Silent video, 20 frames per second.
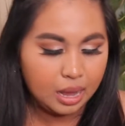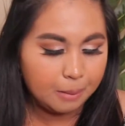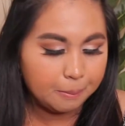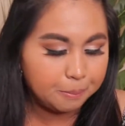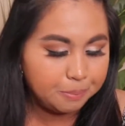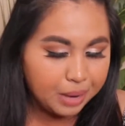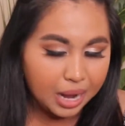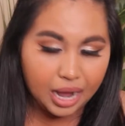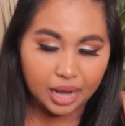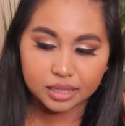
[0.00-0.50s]

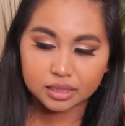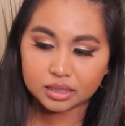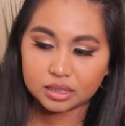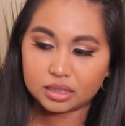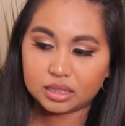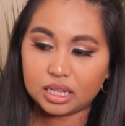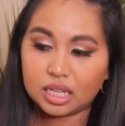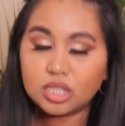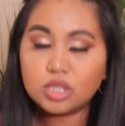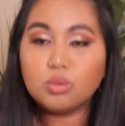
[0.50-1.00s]

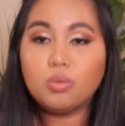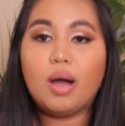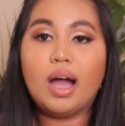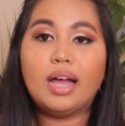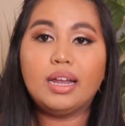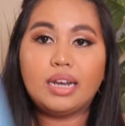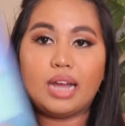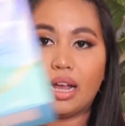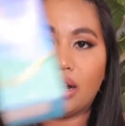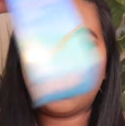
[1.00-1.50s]
But this
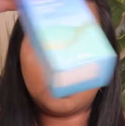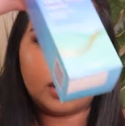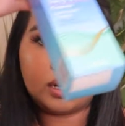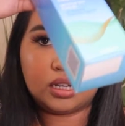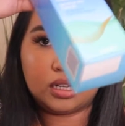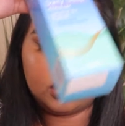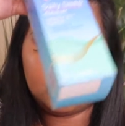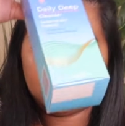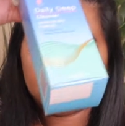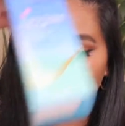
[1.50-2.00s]
one I
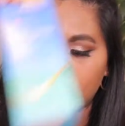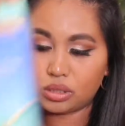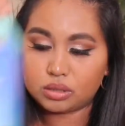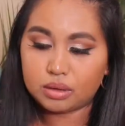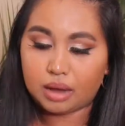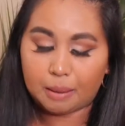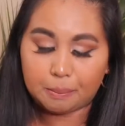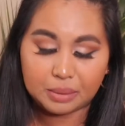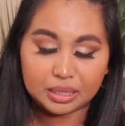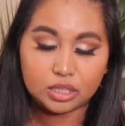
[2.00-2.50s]
already
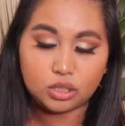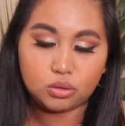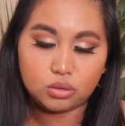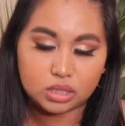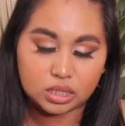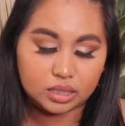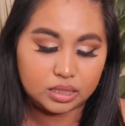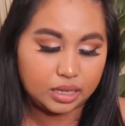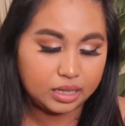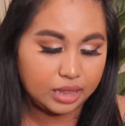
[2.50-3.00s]
used. I've been
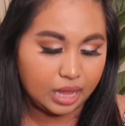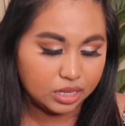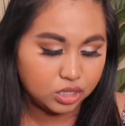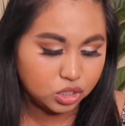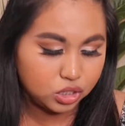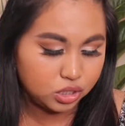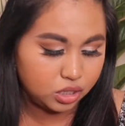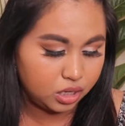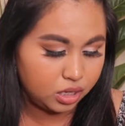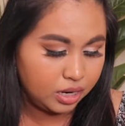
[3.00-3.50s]
using the
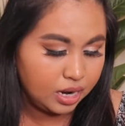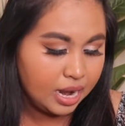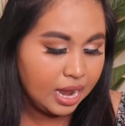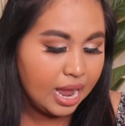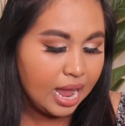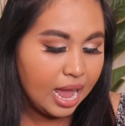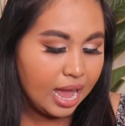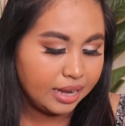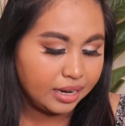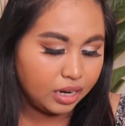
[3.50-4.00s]
cleanser,
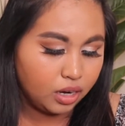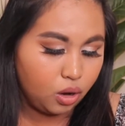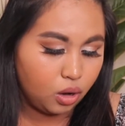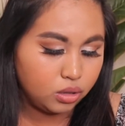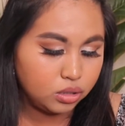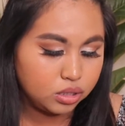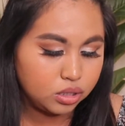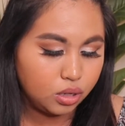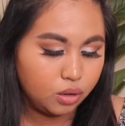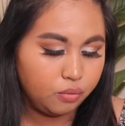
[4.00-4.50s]
and I
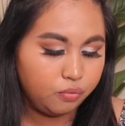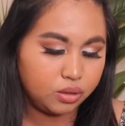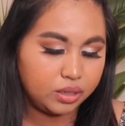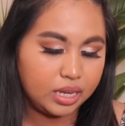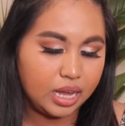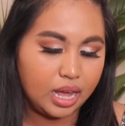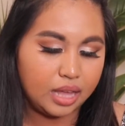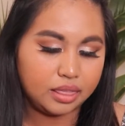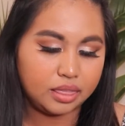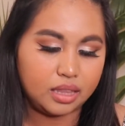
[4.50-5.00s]
also
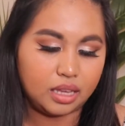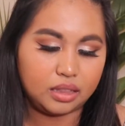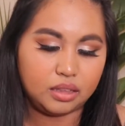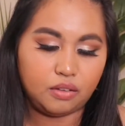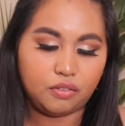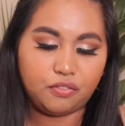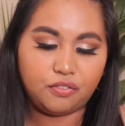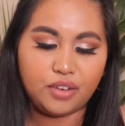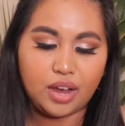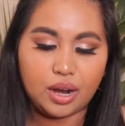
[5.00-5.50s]
get the
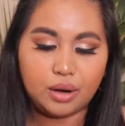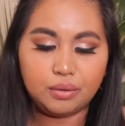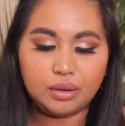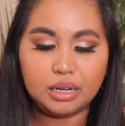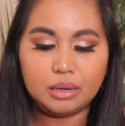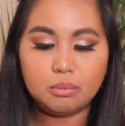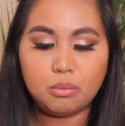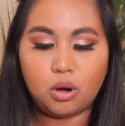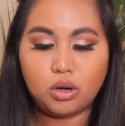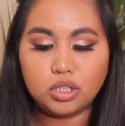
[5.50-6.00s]

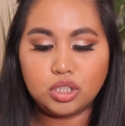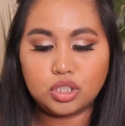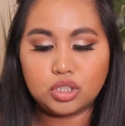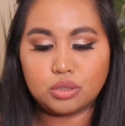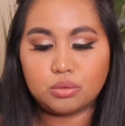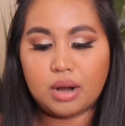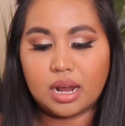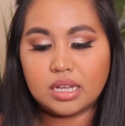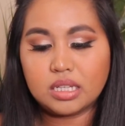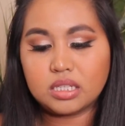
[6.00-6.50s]
Differin
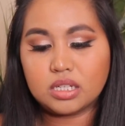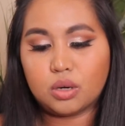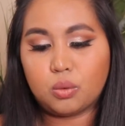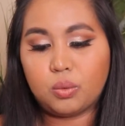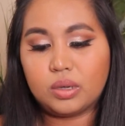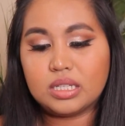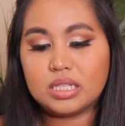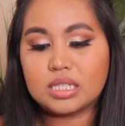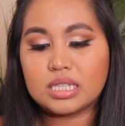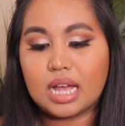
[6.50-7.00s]
moisturizer
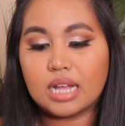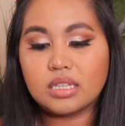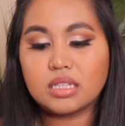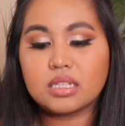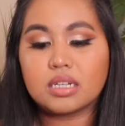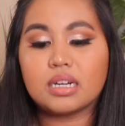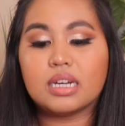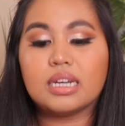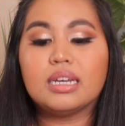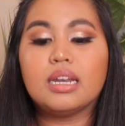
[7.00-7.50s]
with
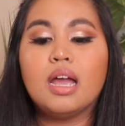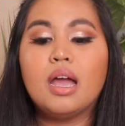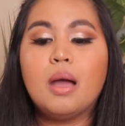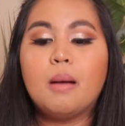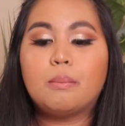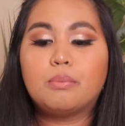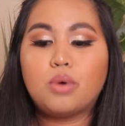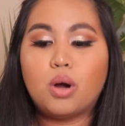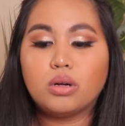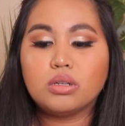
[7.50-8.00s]
sunscreen
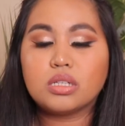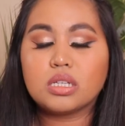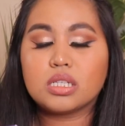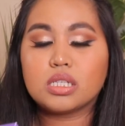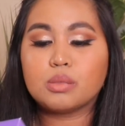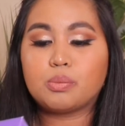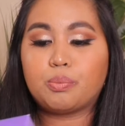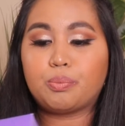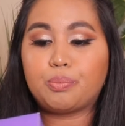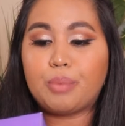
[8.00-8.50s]
broad
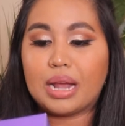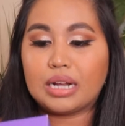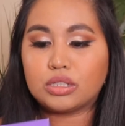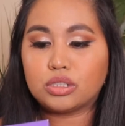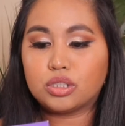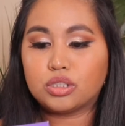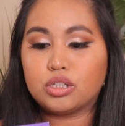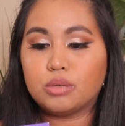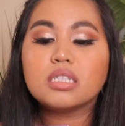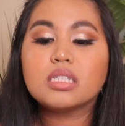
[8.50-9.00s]

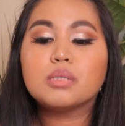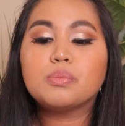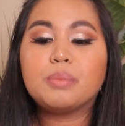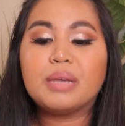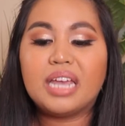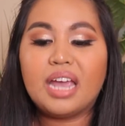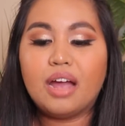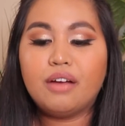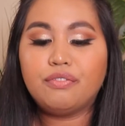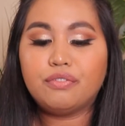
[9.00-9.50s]
spectrum
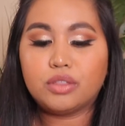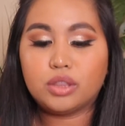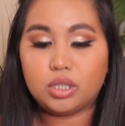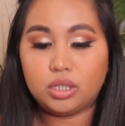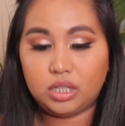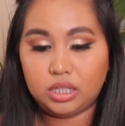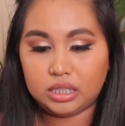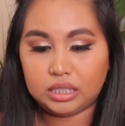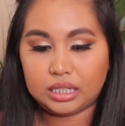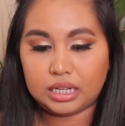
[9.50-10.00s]
SPF
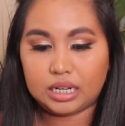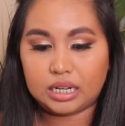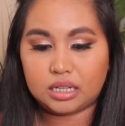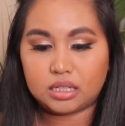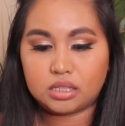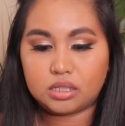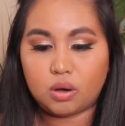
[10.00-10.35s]
30.